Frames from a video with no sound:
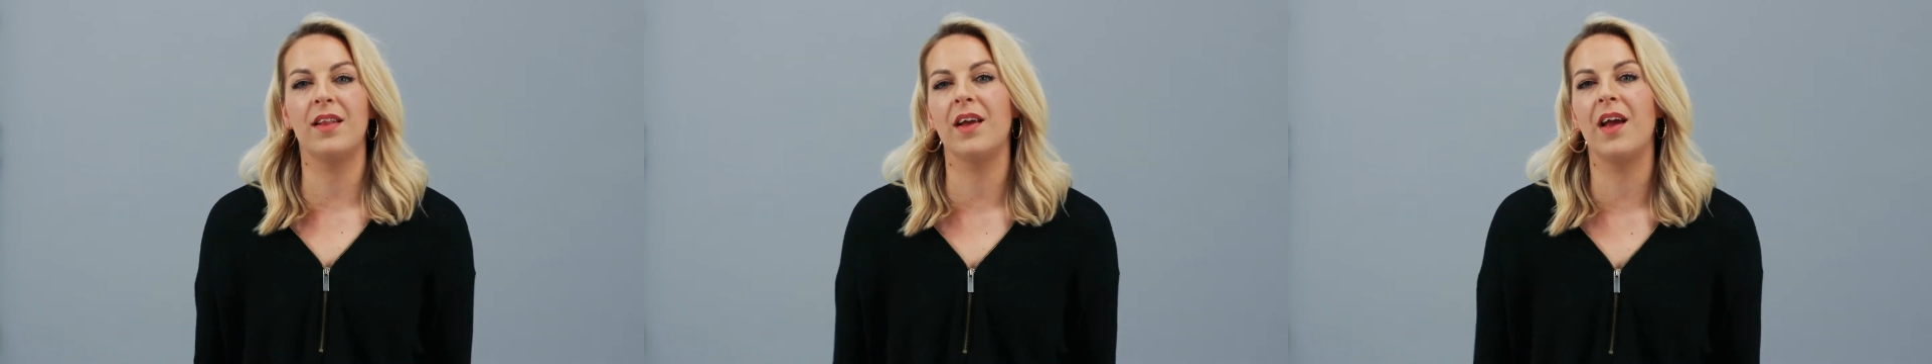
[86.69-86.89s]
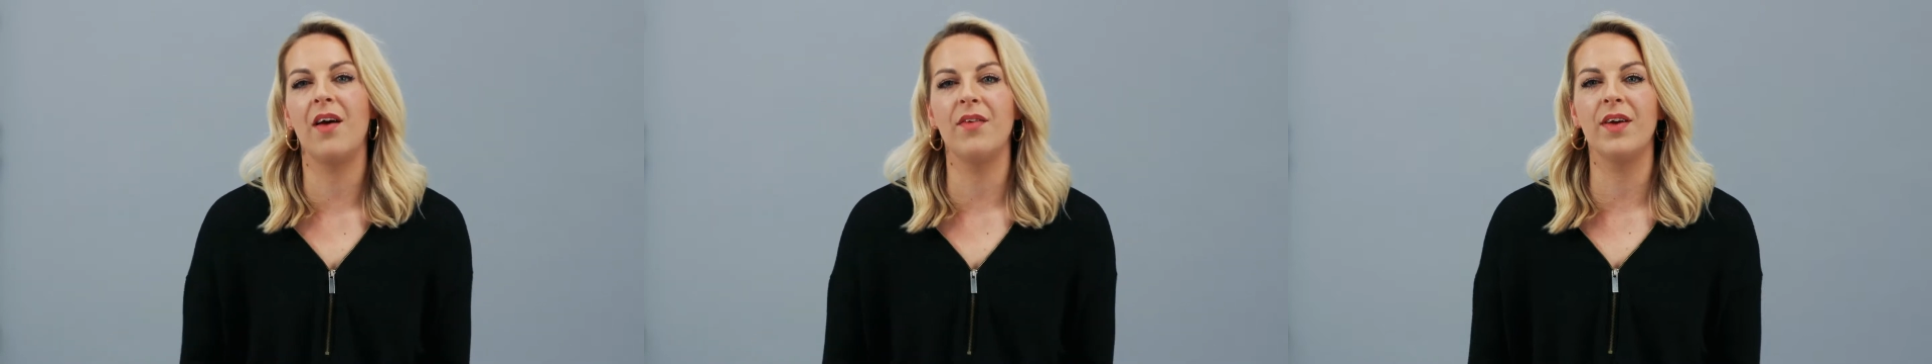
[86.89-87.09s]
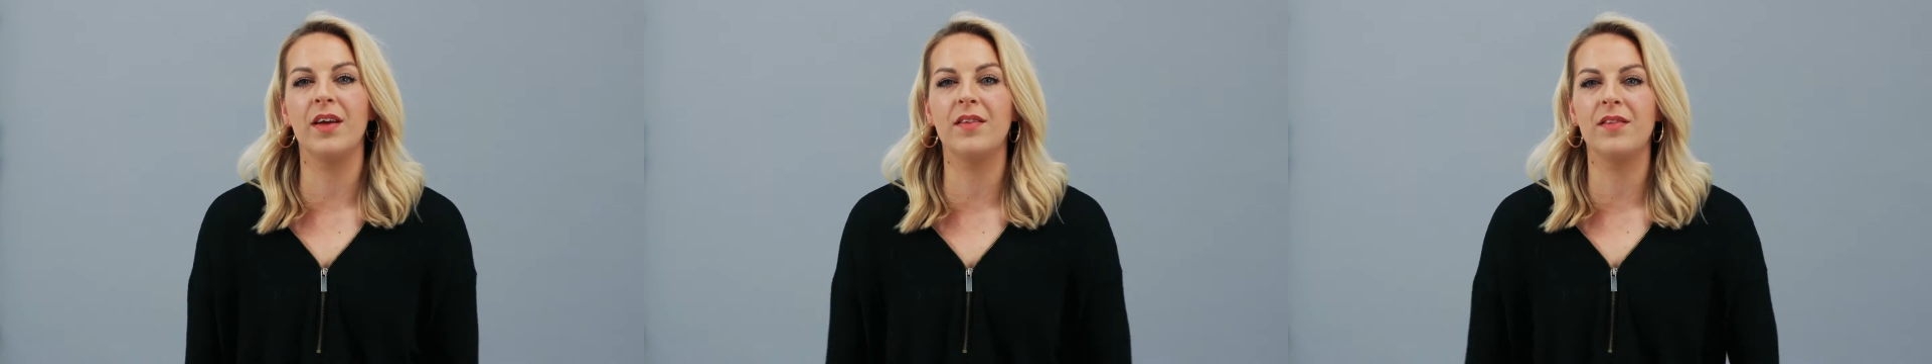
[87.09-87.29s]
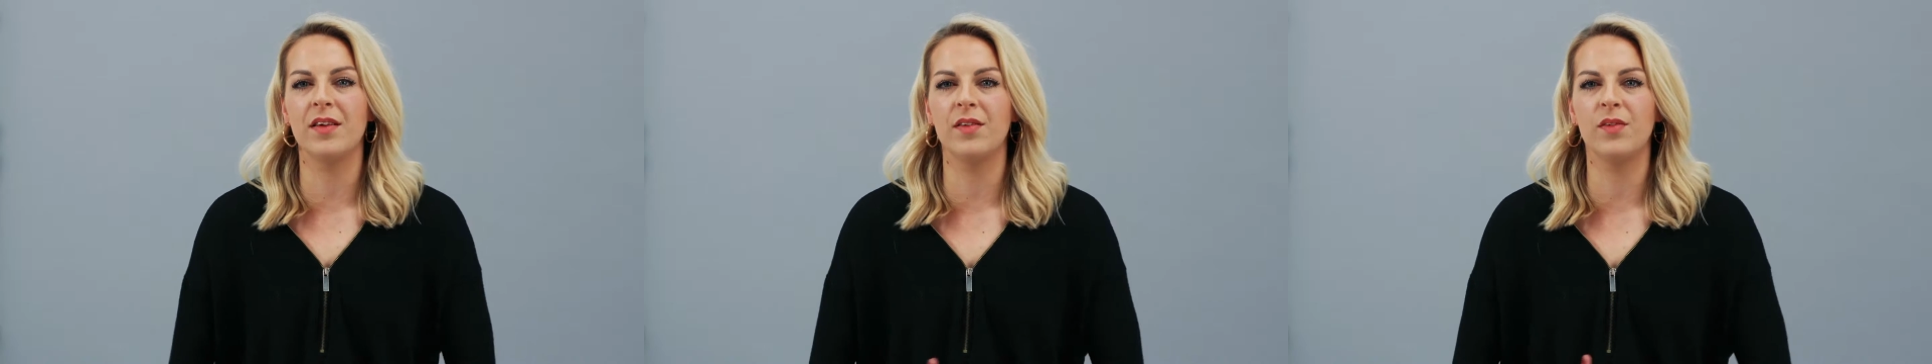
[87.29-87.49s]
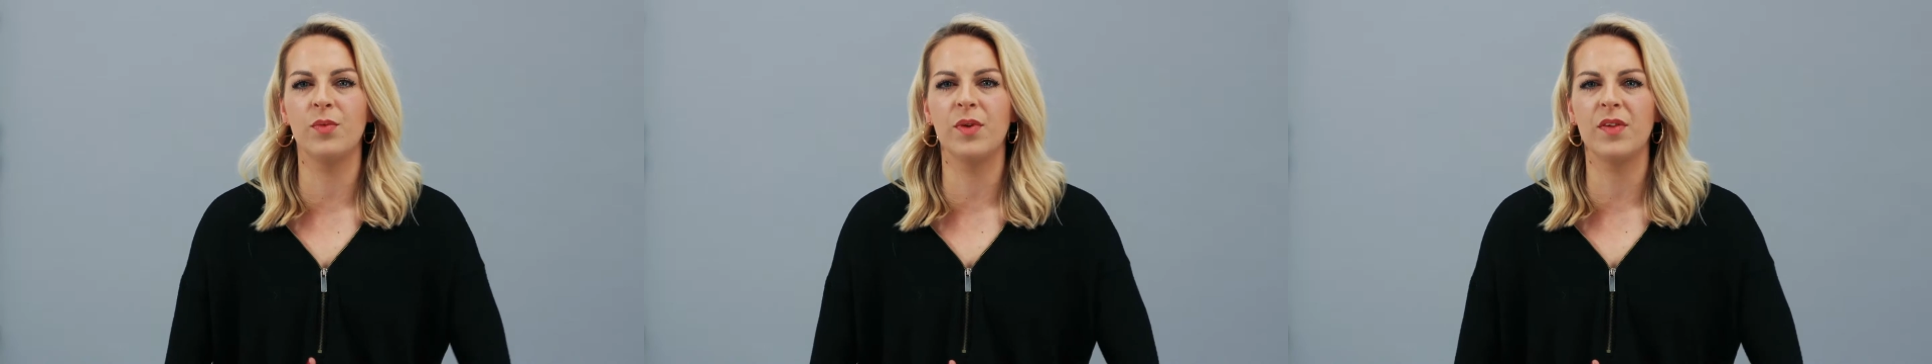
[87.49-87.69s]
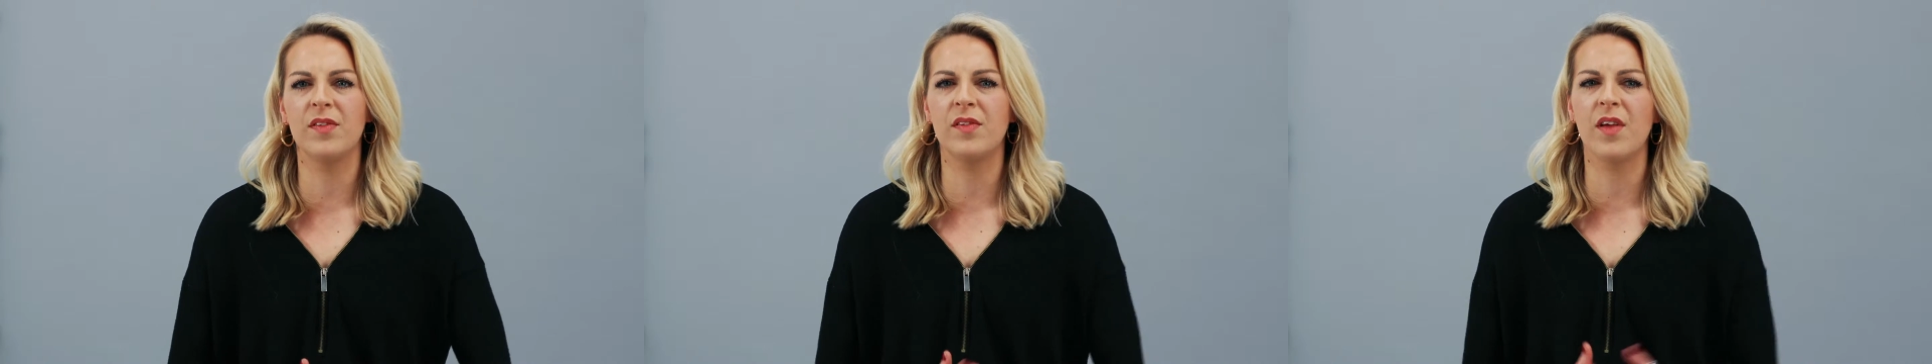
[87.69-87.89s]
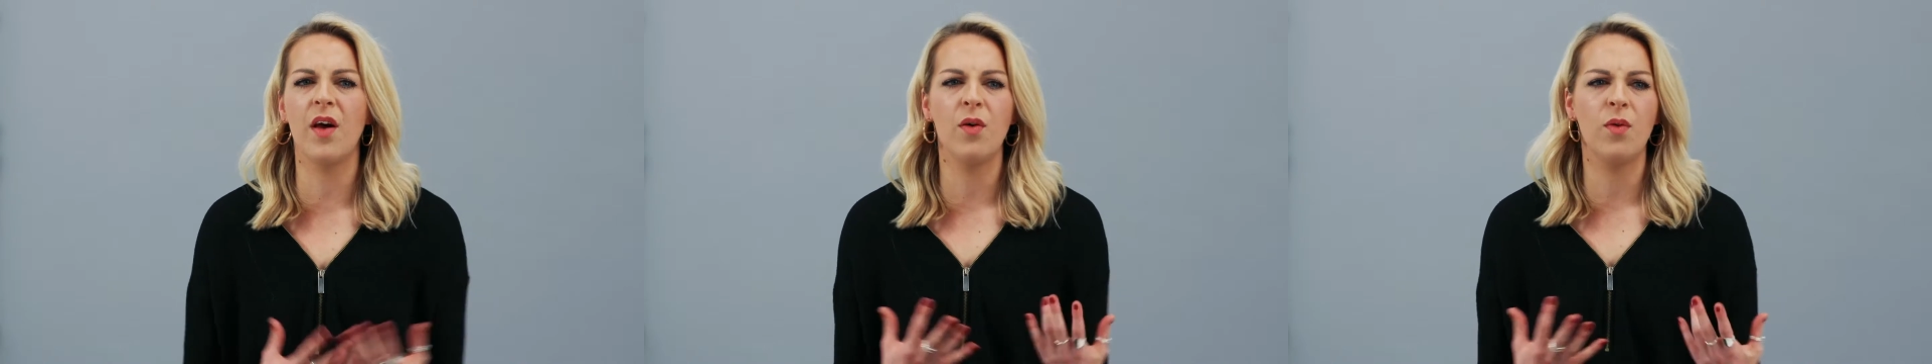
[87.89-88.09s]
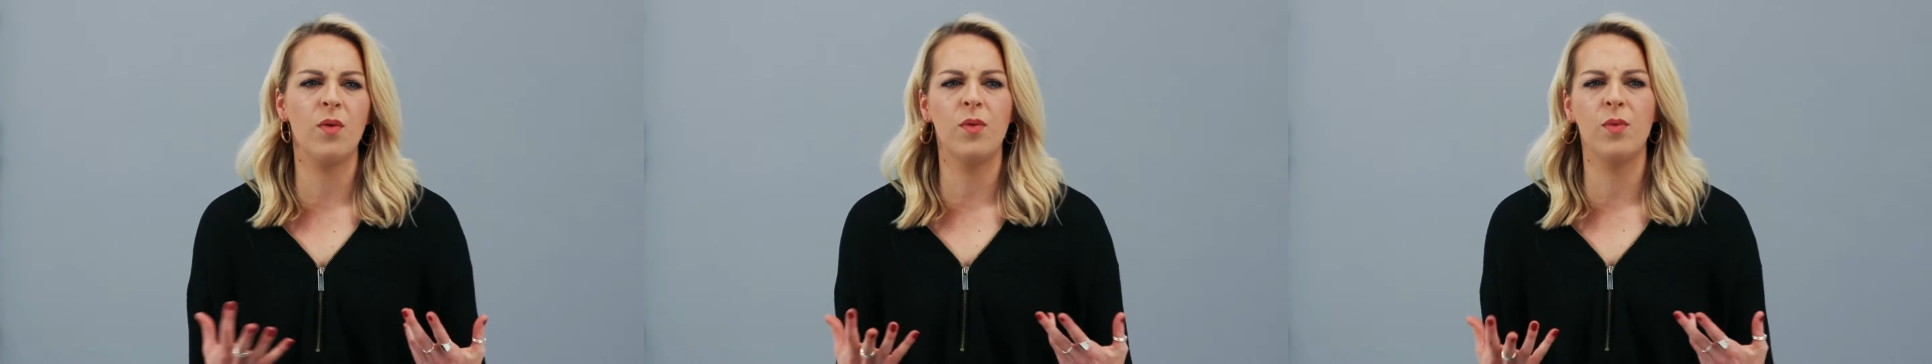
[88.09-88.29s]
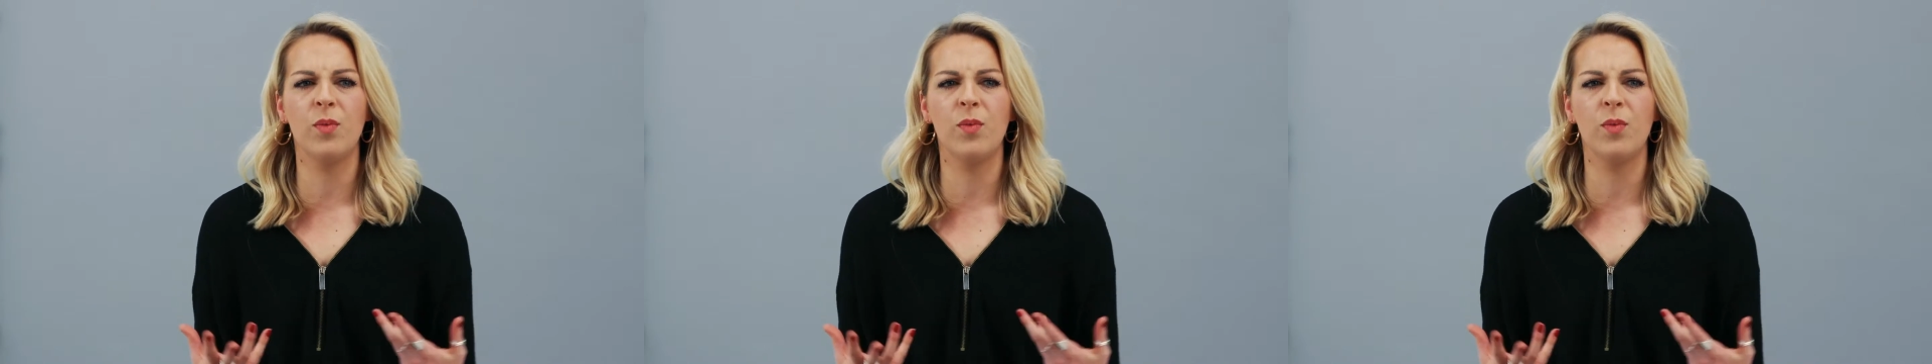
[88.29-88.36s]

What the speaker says: The characters were so